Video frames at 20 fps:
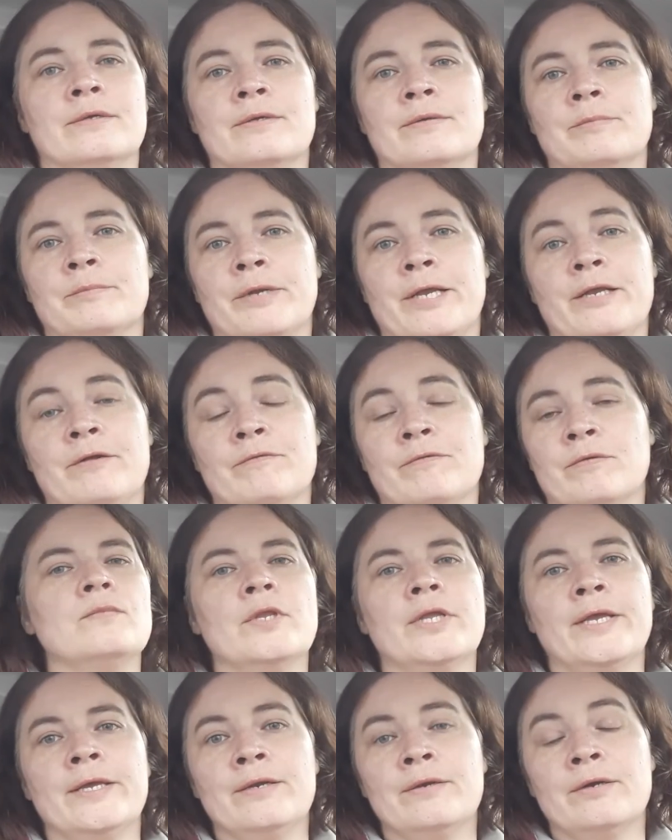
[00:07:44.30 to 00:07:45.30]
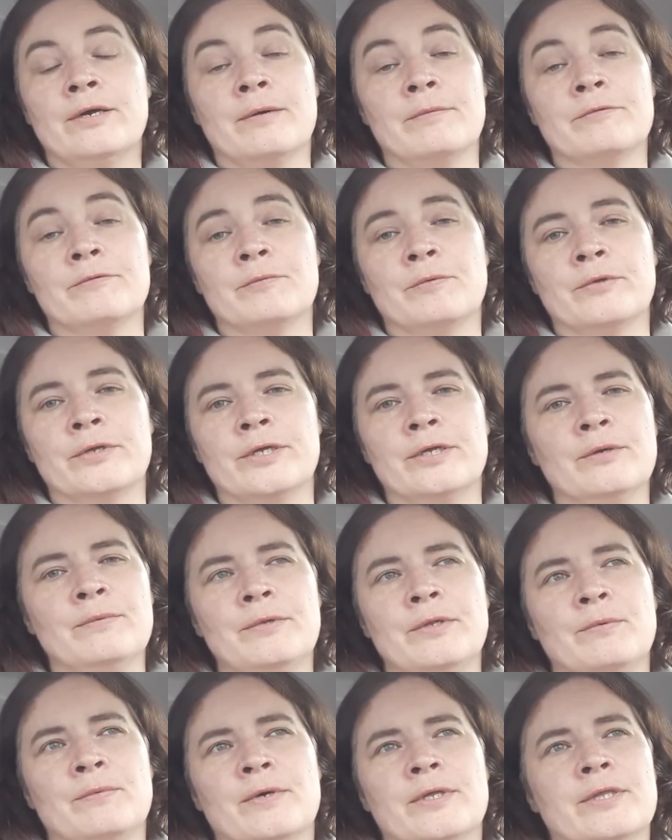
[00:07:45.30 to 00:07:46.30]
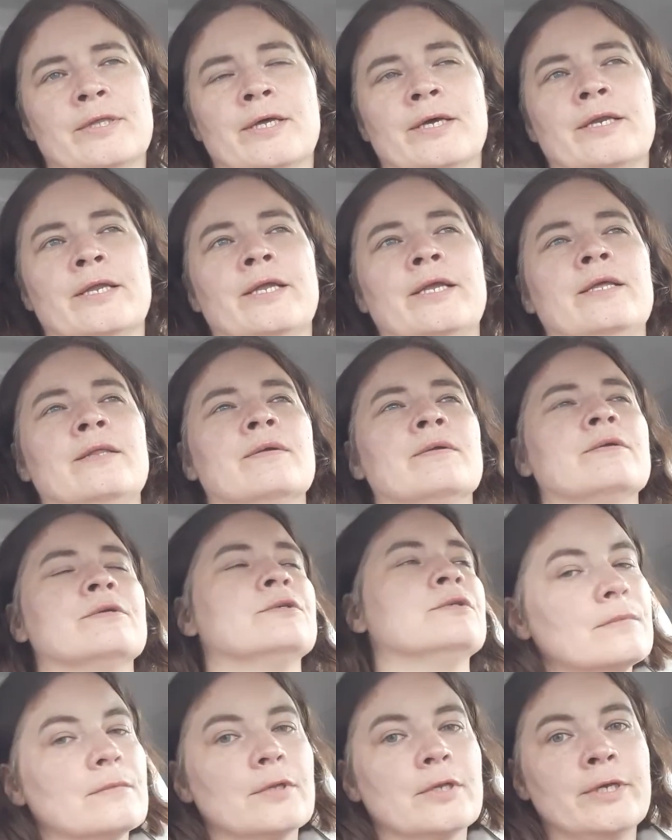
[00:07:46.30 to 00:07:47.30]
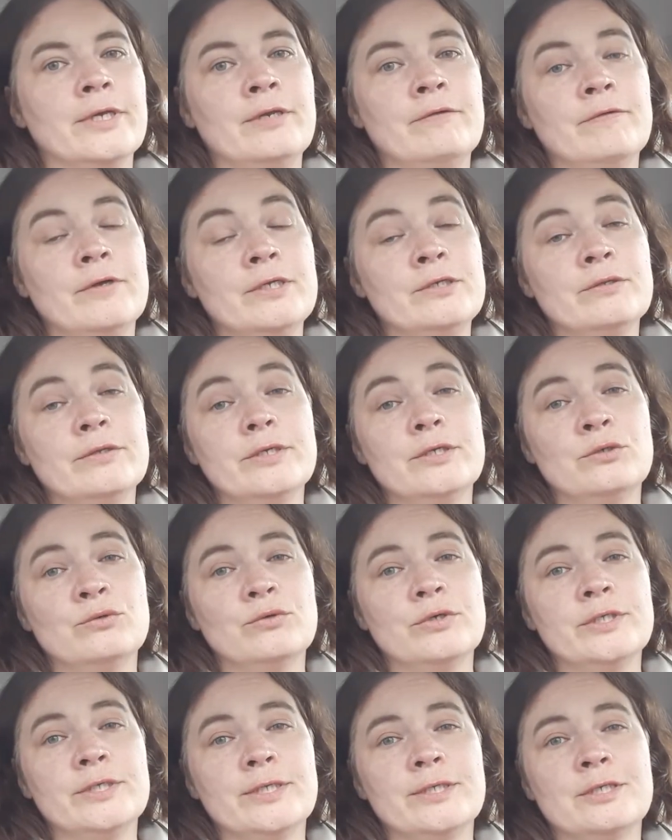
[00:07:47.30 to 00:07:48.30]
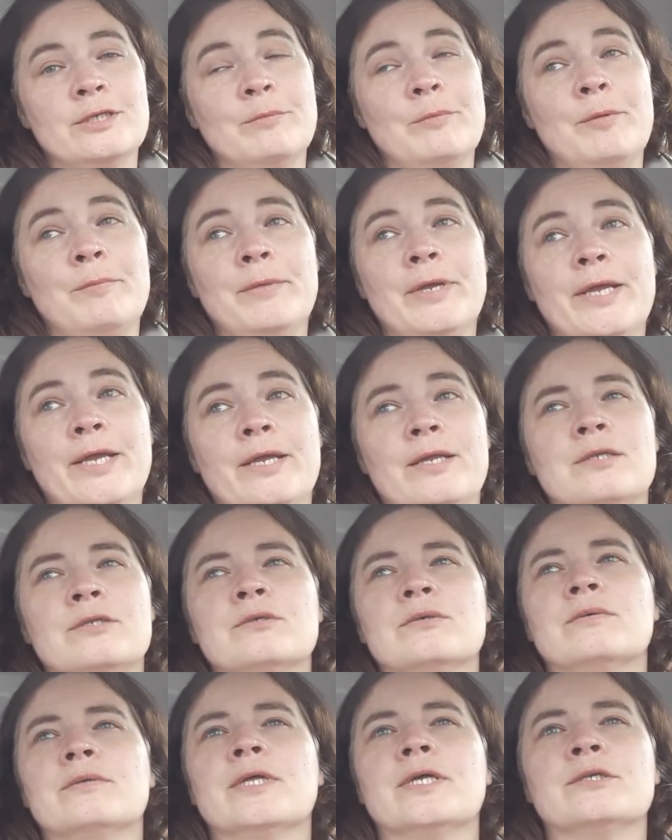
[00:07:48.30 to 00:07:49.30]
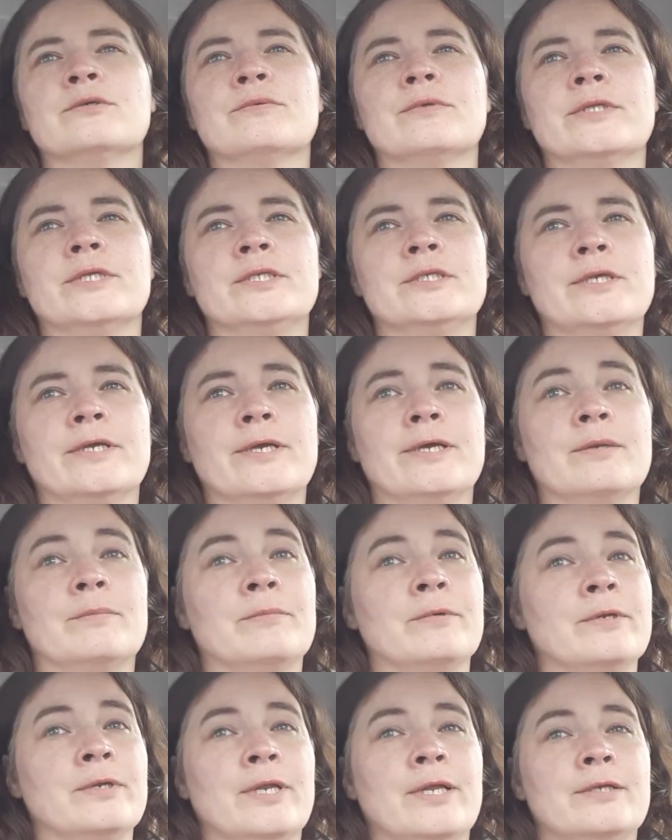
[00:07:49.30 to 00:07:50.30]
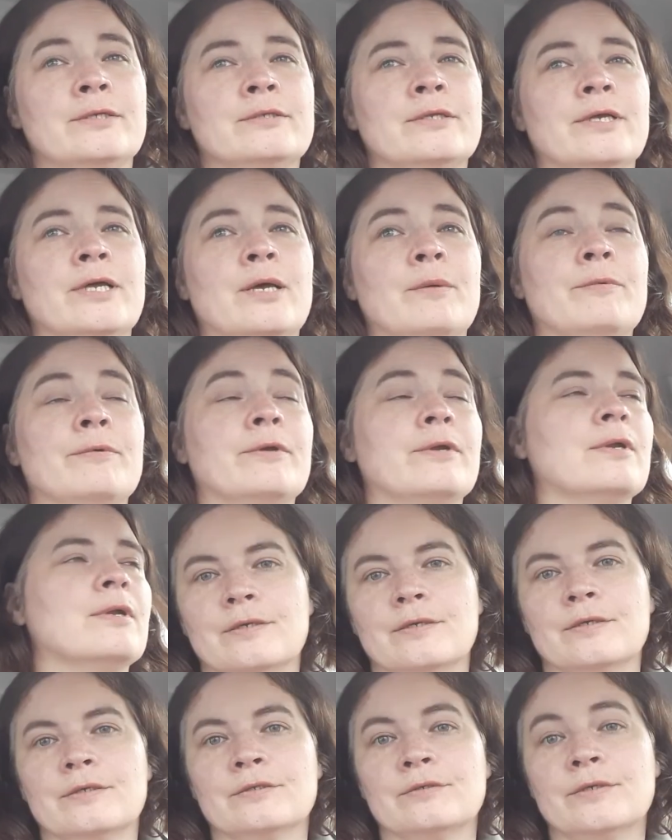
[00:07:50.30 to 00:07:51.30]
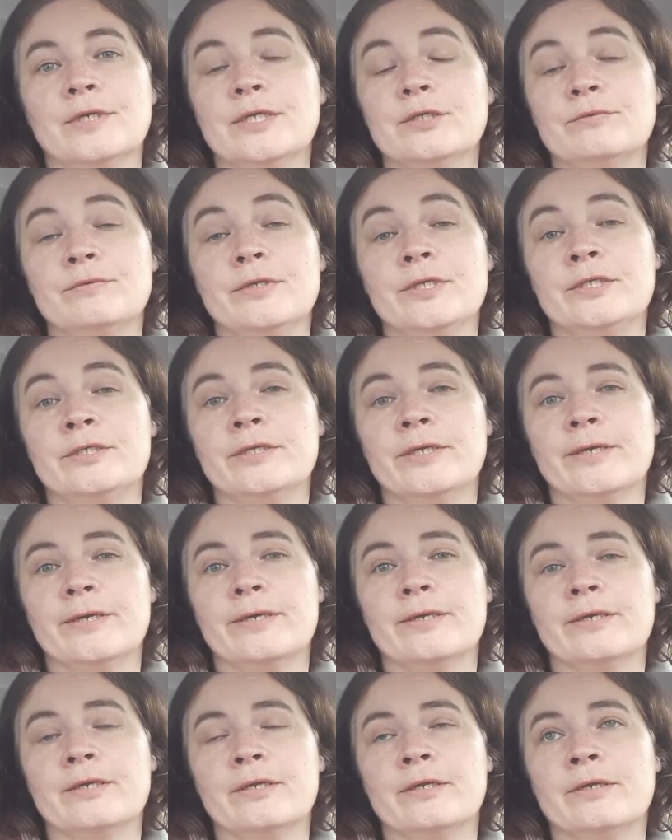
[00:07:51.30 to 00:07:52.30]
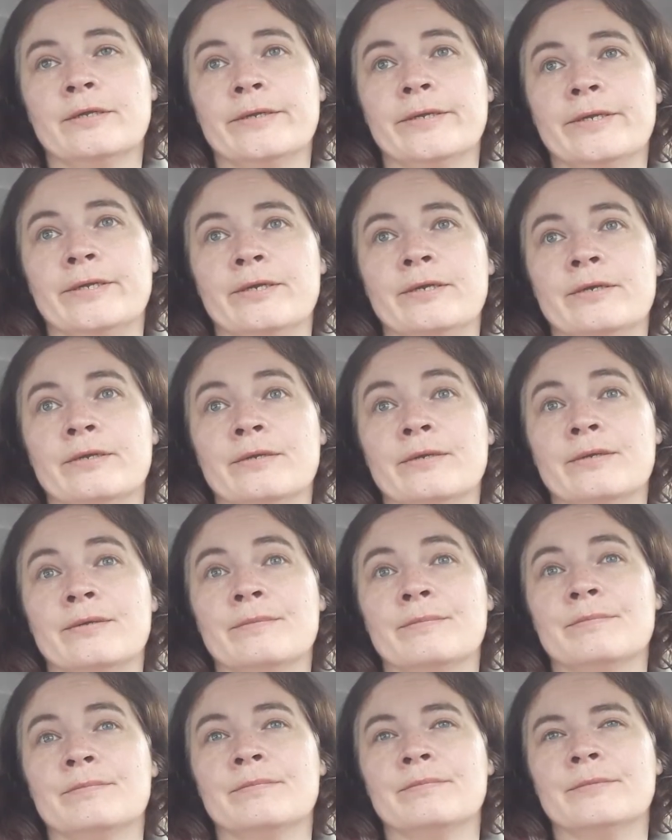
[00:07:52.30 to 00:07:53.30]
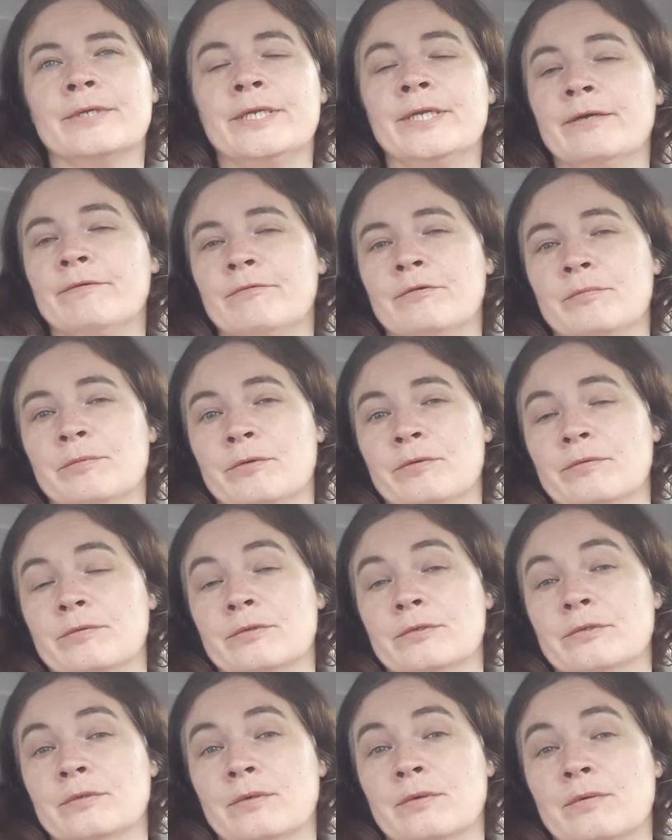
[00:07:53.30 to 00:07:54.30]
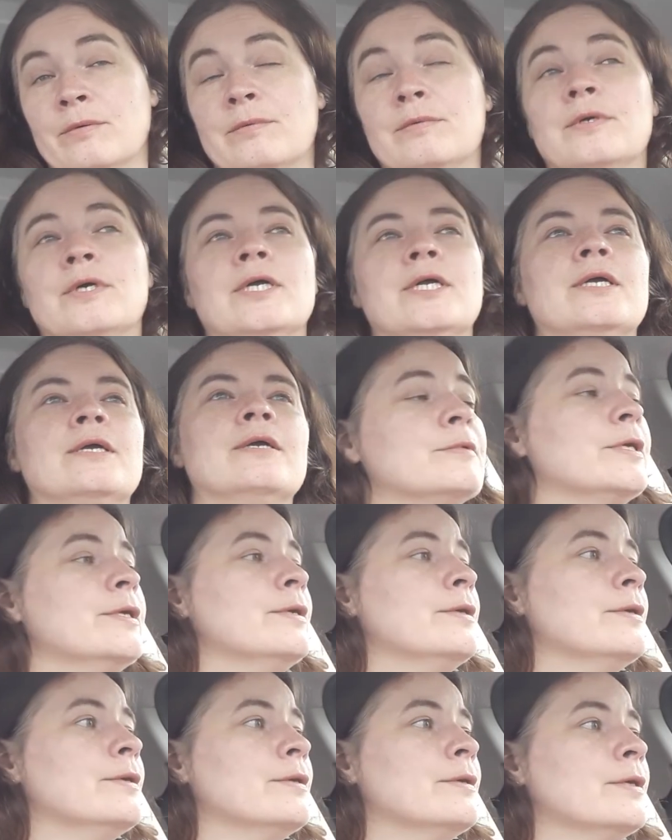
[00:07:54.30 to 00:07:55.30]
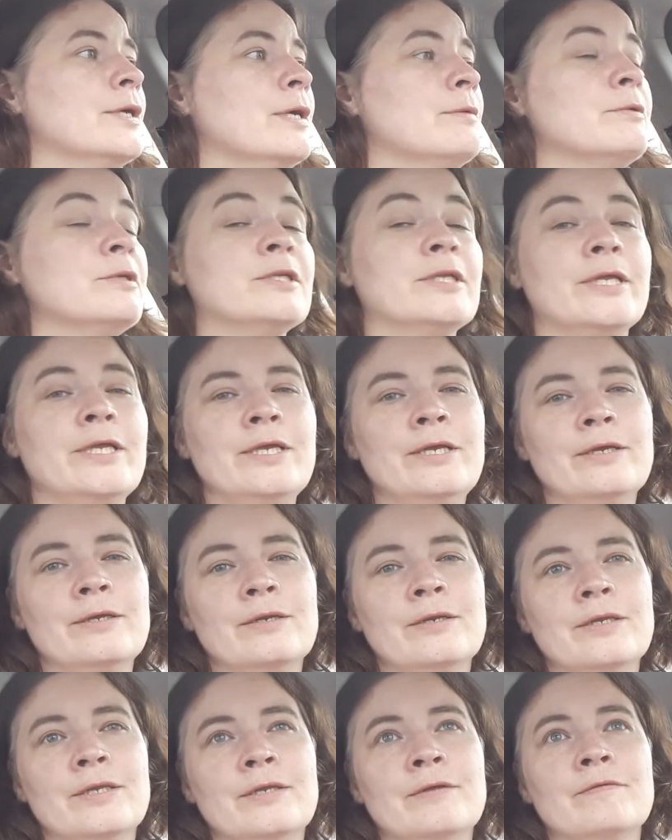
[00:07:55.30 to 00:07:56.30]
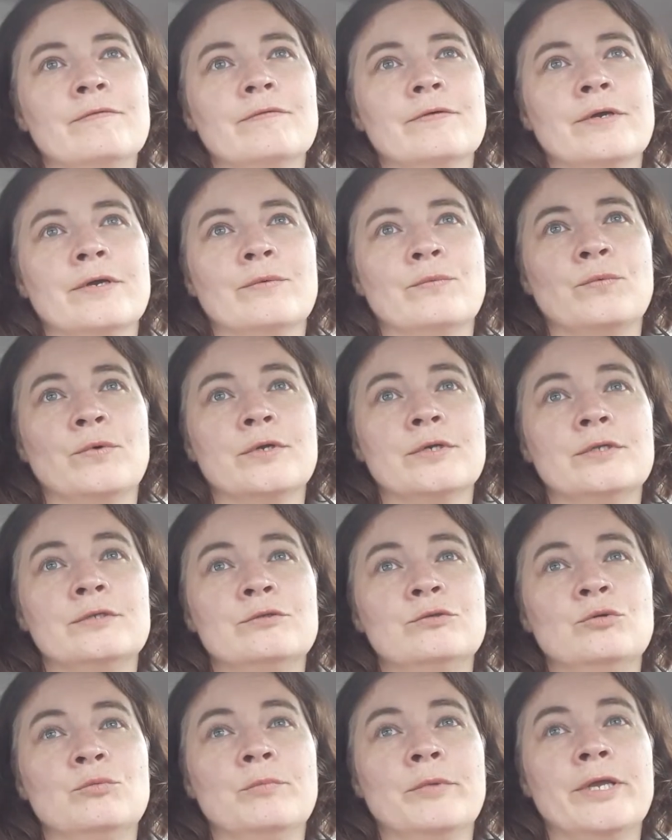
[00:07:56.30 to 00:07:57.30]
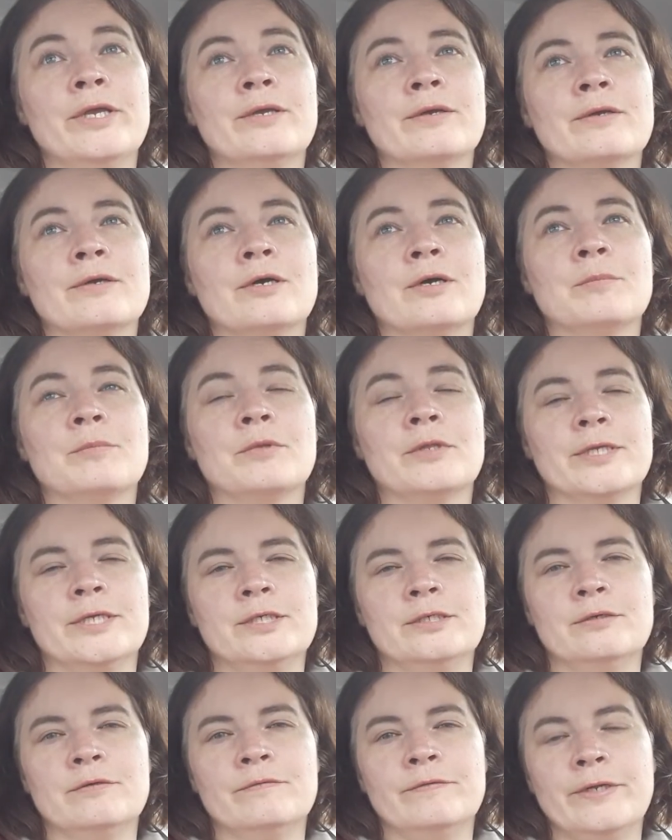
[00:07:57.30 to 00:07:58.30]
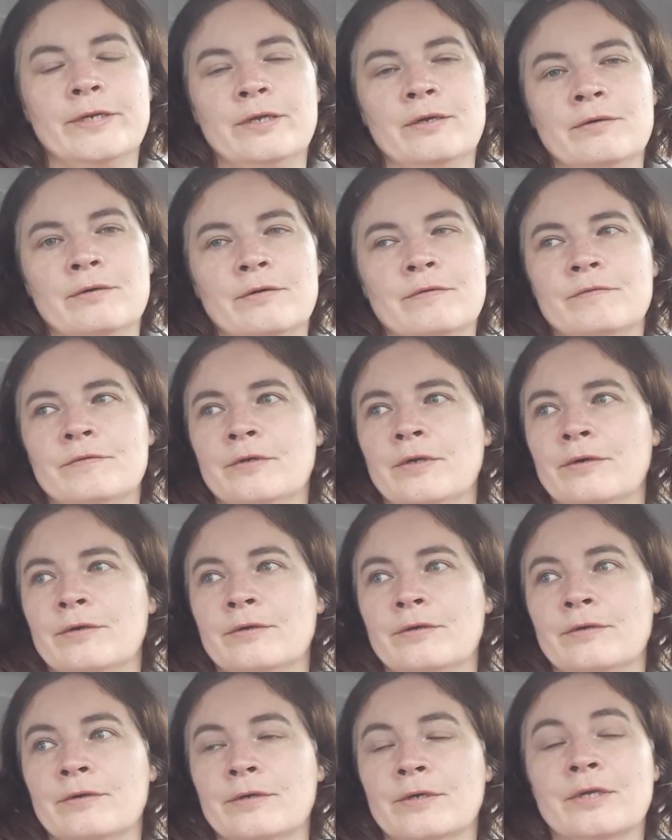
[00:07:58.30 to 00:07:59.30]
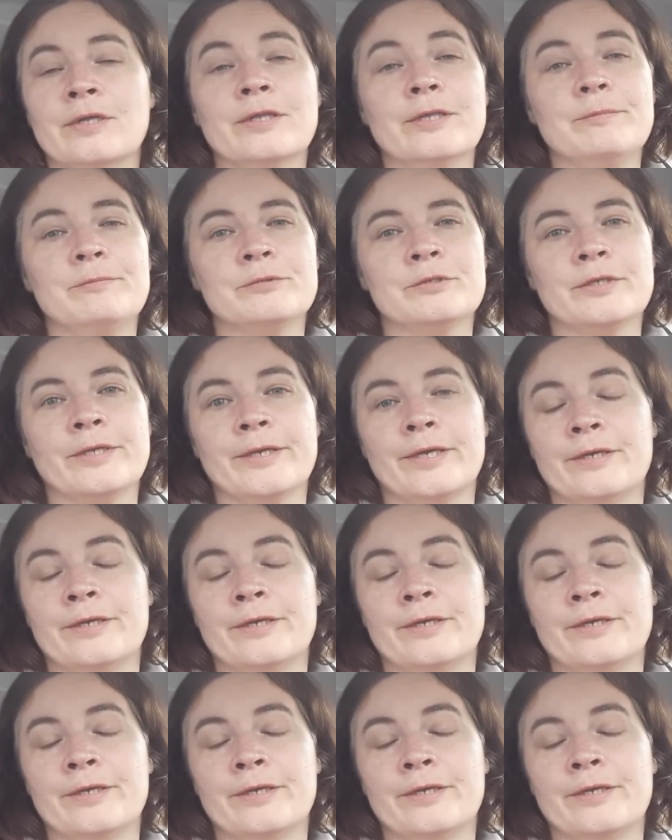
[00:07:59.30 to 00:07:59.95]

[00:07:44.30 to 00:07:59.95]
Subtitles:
painful and uncomfortable. You don't really want that either. So, and eventually a choice has to be made, so that's really sad, but it has to happen. So that's really sad and inevitable. So I was thinking if I wanted to make a compilation video of Doug clips like I